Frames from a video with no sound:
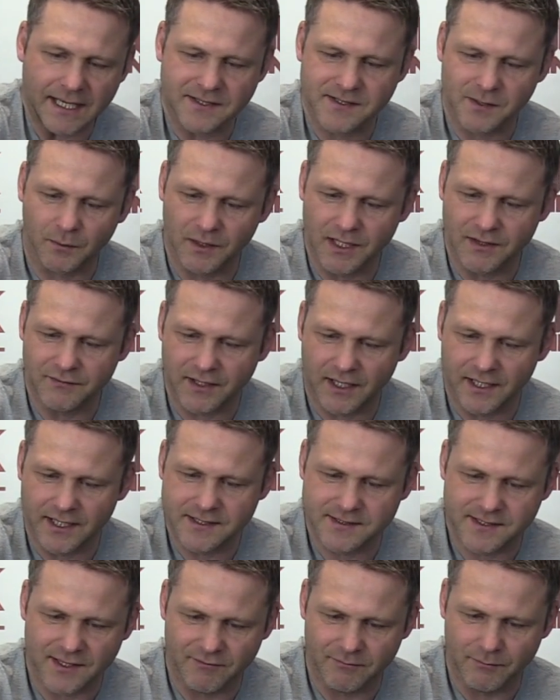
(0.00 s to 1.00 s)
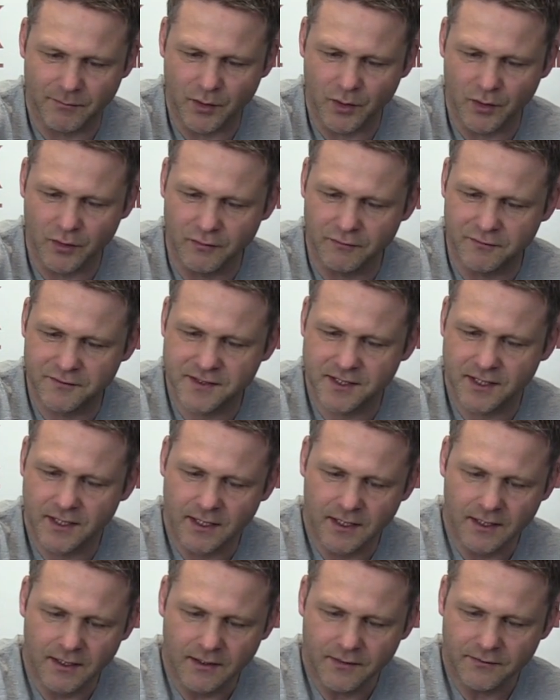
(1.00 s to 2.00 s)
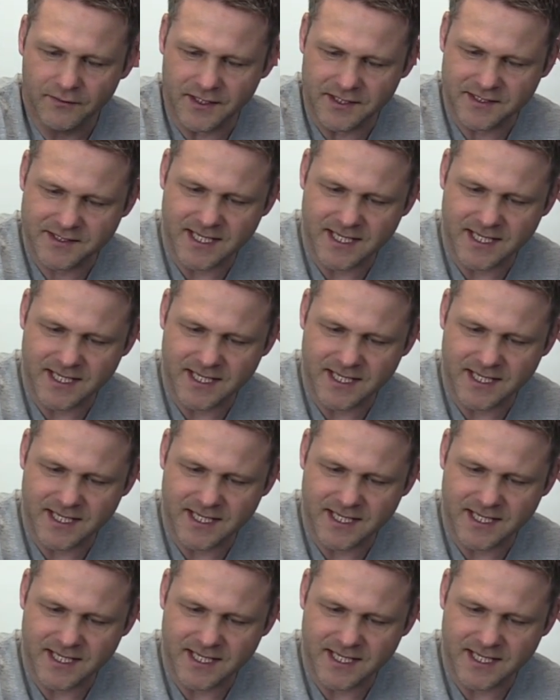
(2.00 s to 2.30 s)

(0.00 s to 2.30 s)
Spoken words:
So what they've done is they've moved this